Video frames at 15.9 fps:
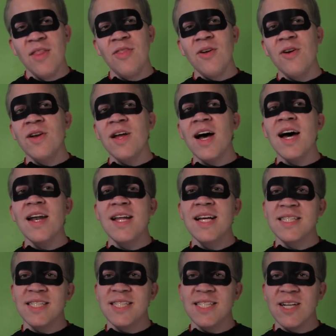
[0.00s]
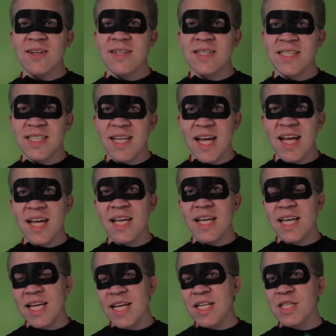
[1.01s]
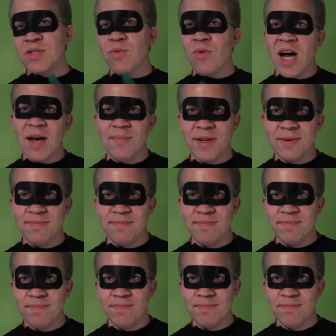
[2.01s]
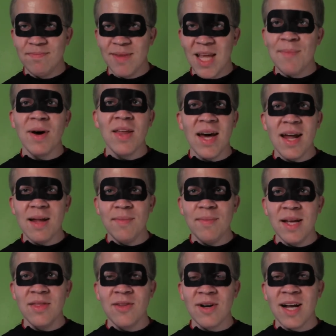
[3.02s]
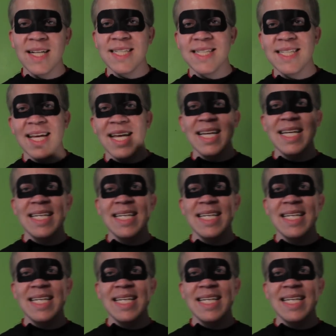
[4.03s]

They're not necessarily saying he's Robin. And by that I mean they're not saying